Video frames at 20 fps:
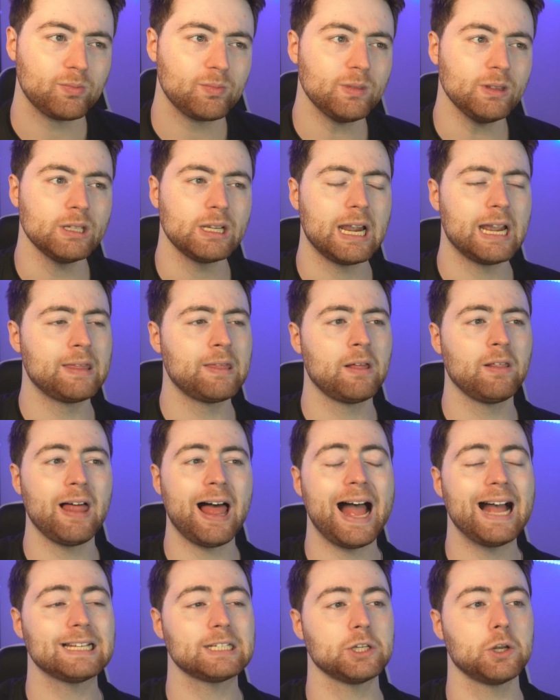in the
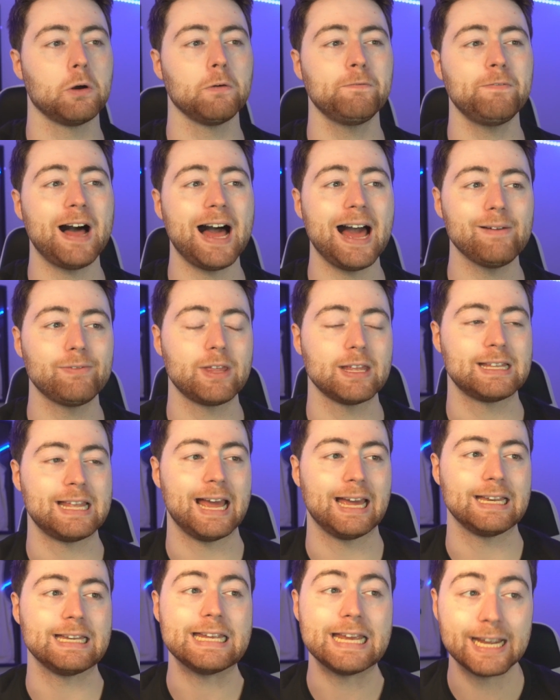last 5 to
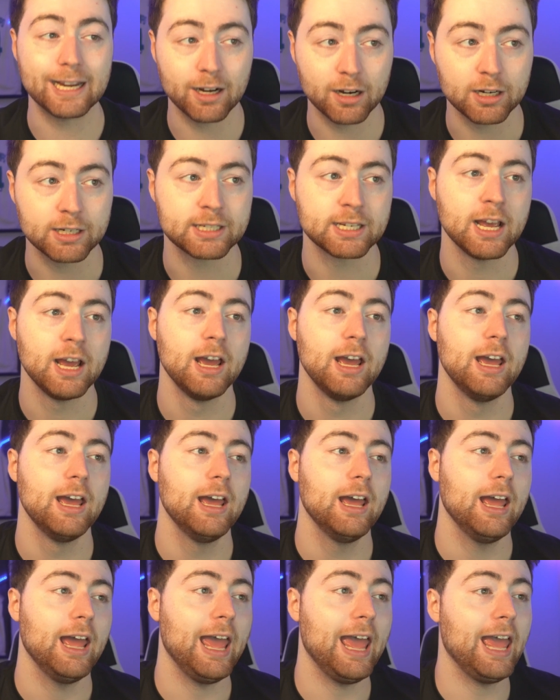10 years.
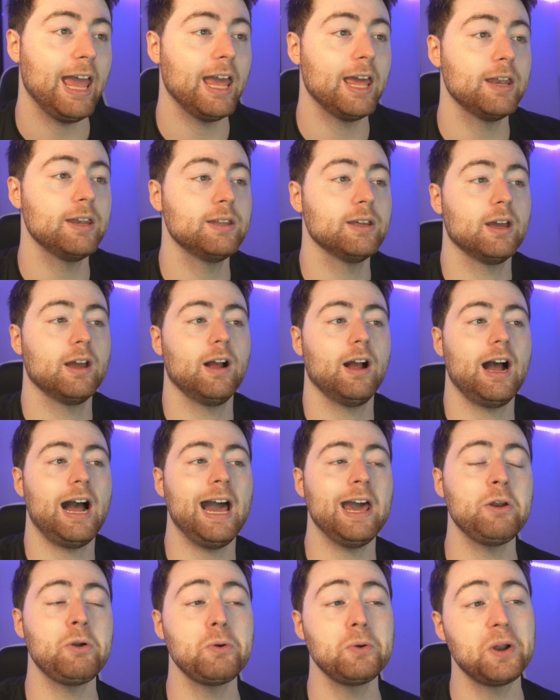And I
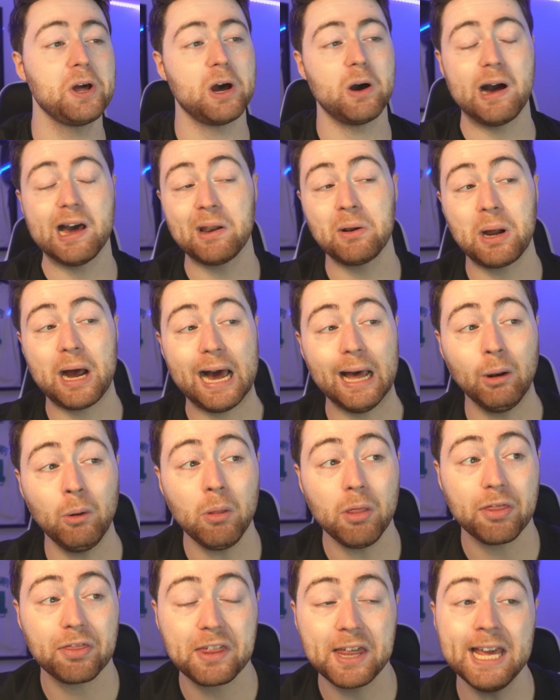don't know. I don't
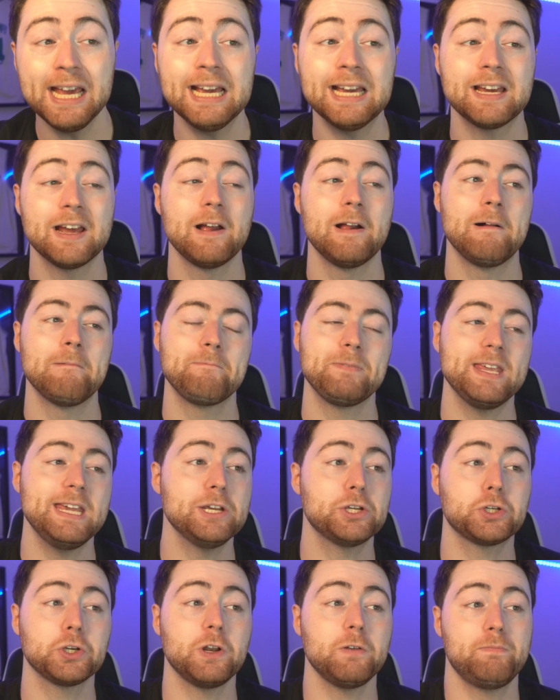think he
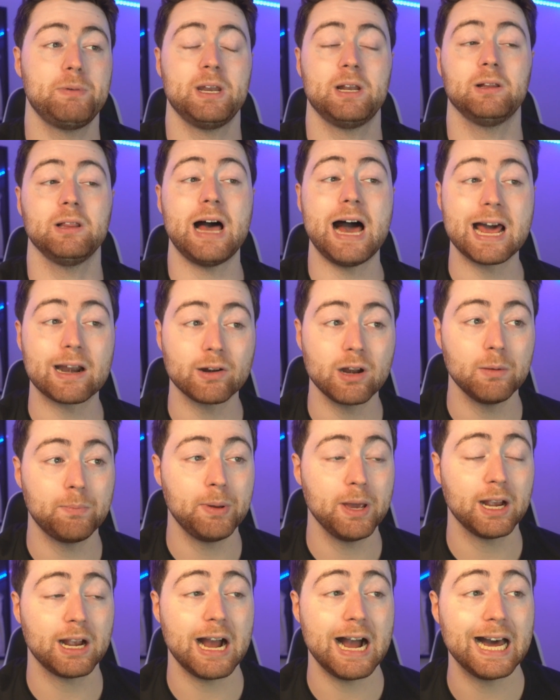should have been a lottery
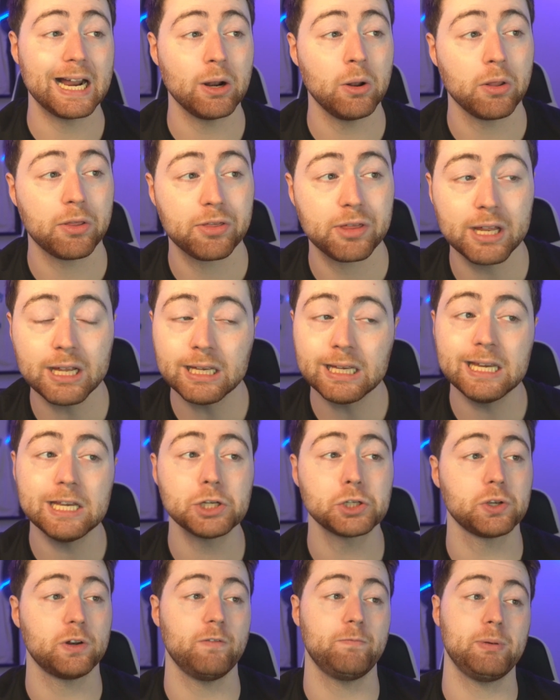pick. I don't think he
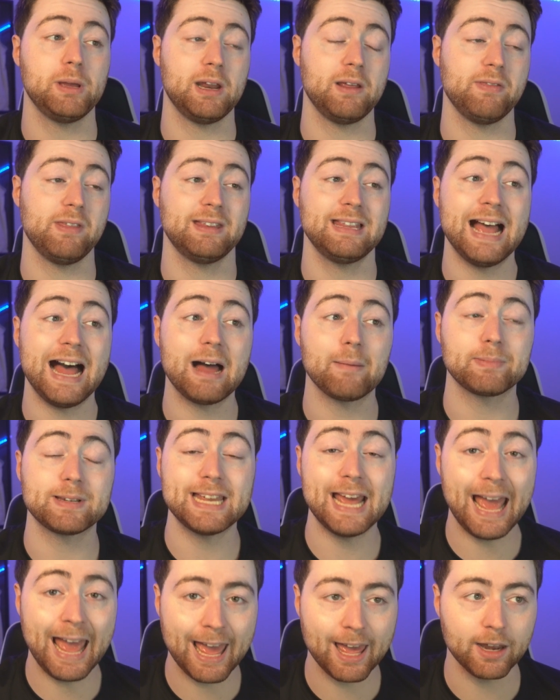should have been in the top
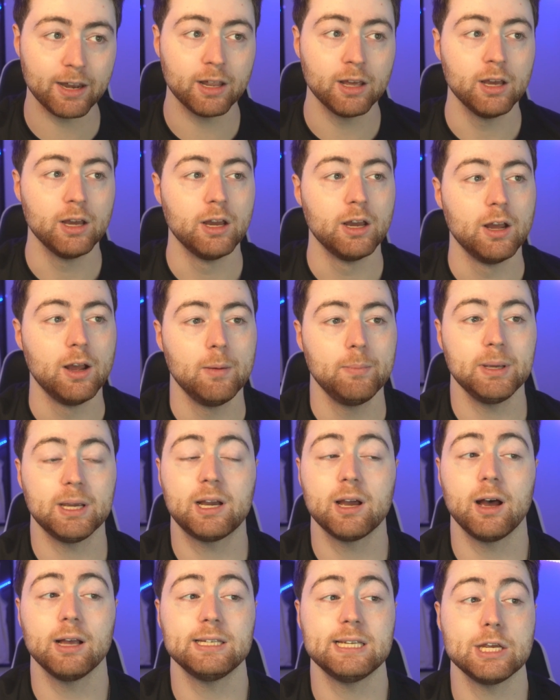10
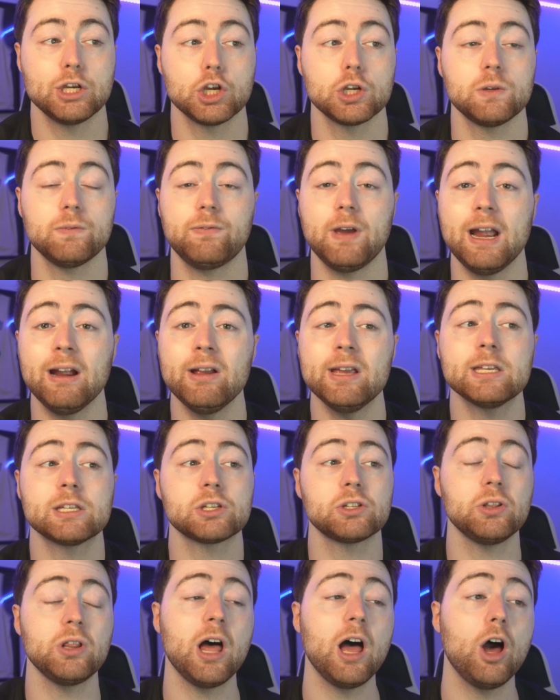because he's just very
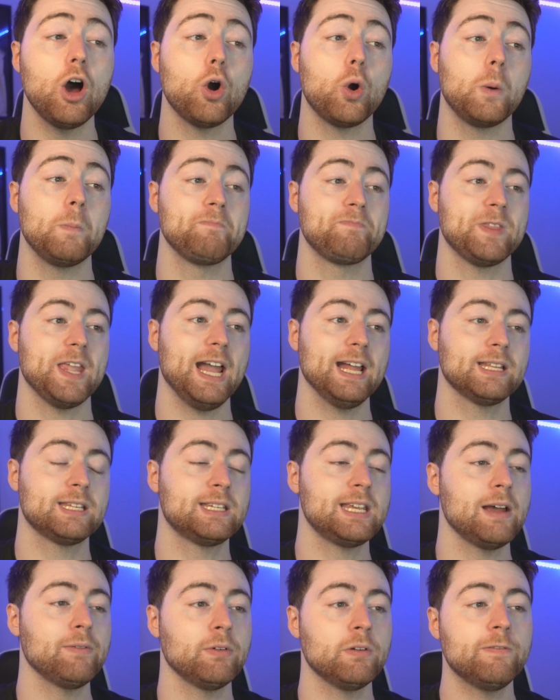slow. At
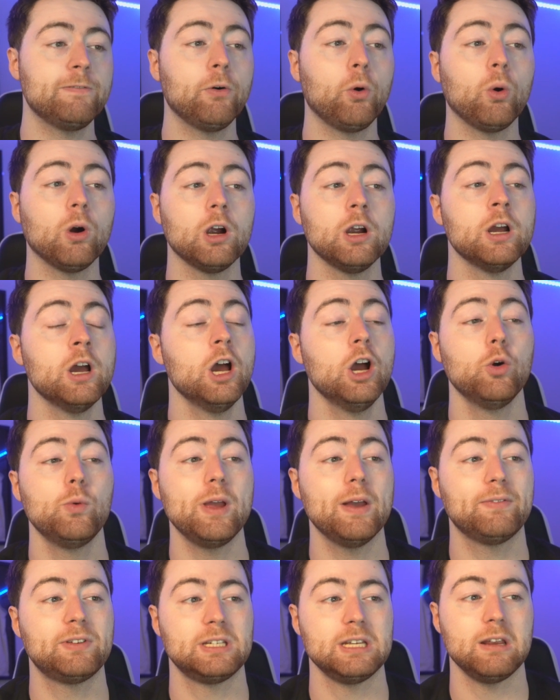7'4", we
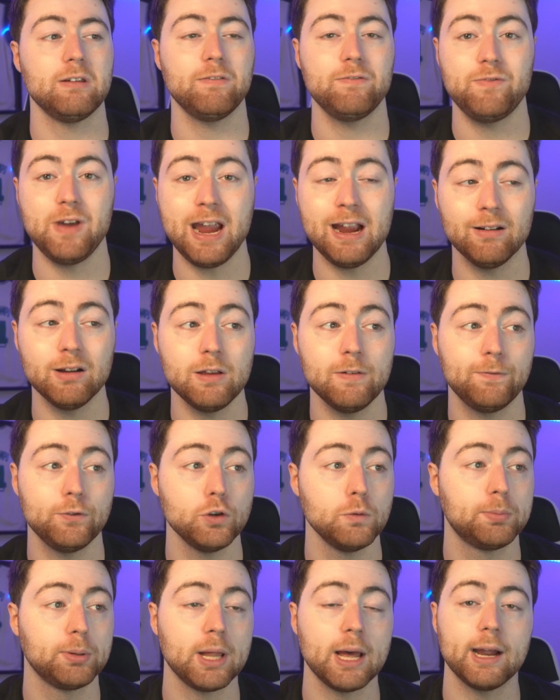have seen very few
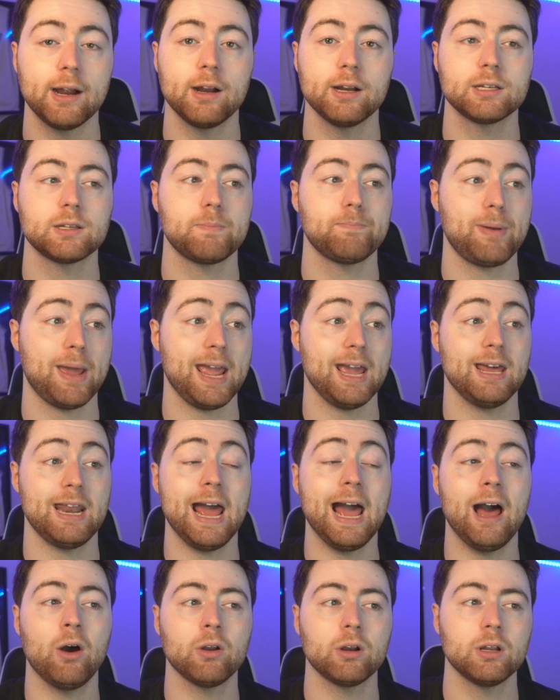players pan
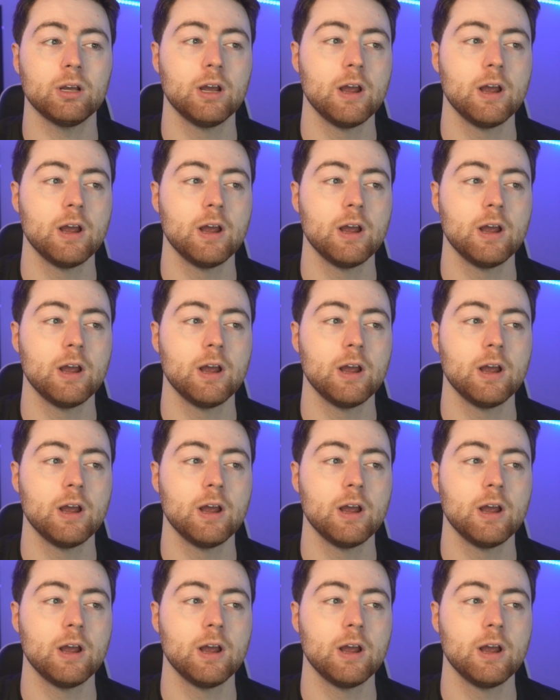out